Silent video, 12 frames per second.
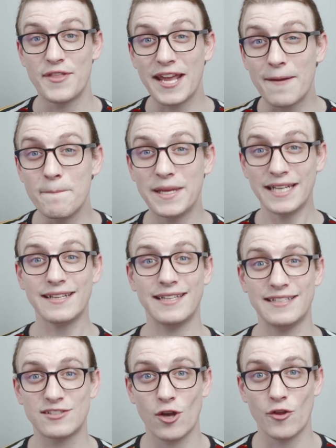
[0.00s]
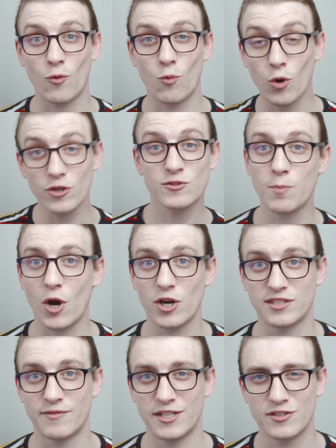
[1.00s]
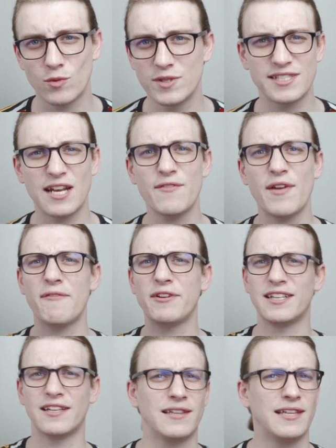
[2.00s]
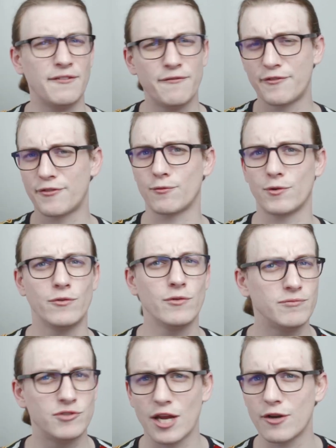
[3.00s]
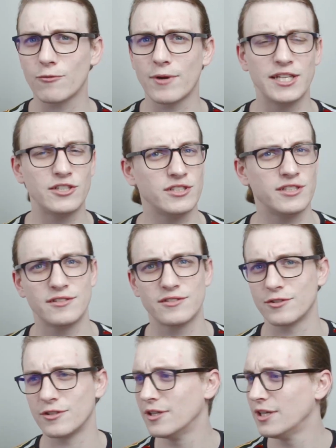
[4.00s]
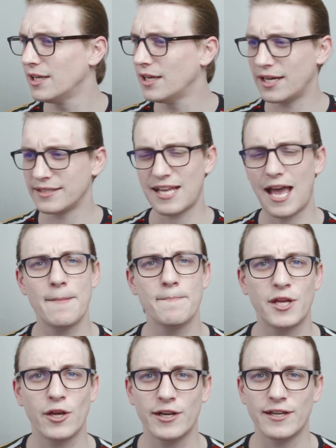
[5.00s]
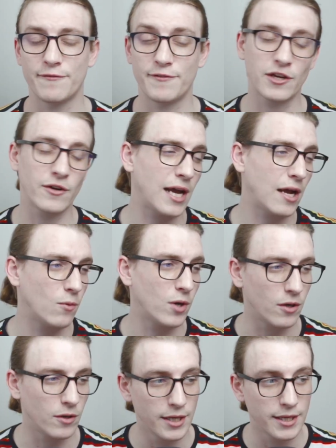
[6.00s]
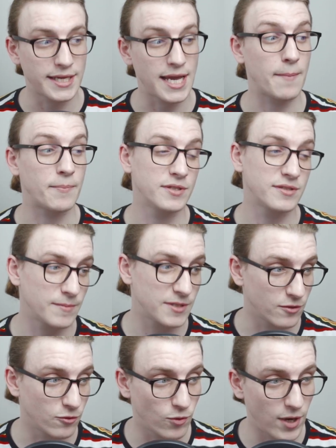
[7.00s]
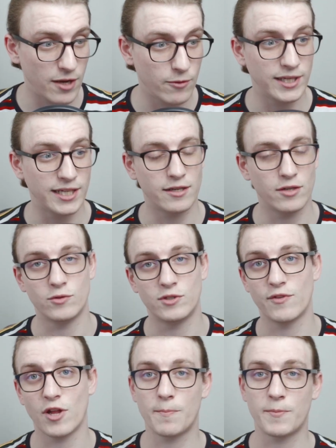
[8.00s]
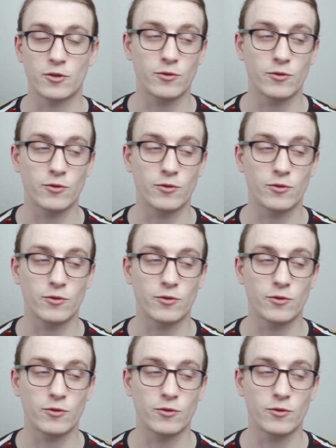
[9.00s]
they immediately saw the worst parts of it. So instead of having to live through generations or a time period and figure out, well, capitalism isn't great, we need to develop a